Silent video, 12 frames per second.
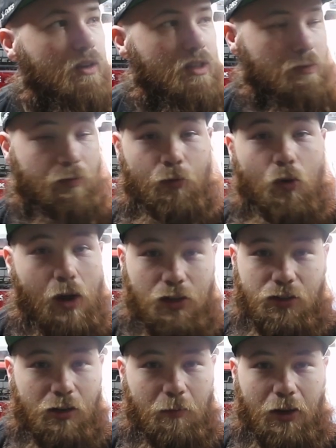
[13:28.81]
since before I
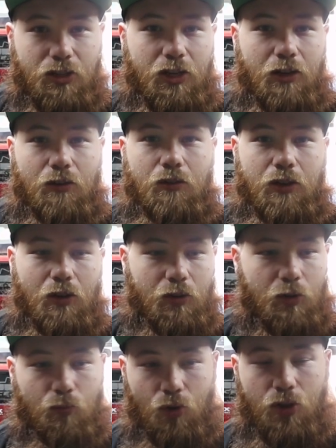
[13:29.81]
started my channel. You know,
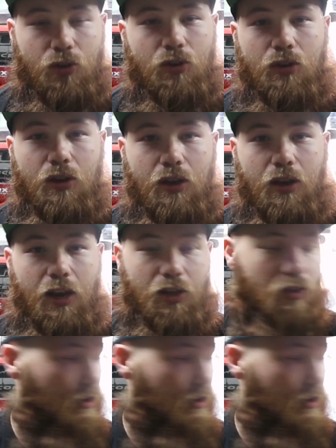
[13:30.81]
your brother and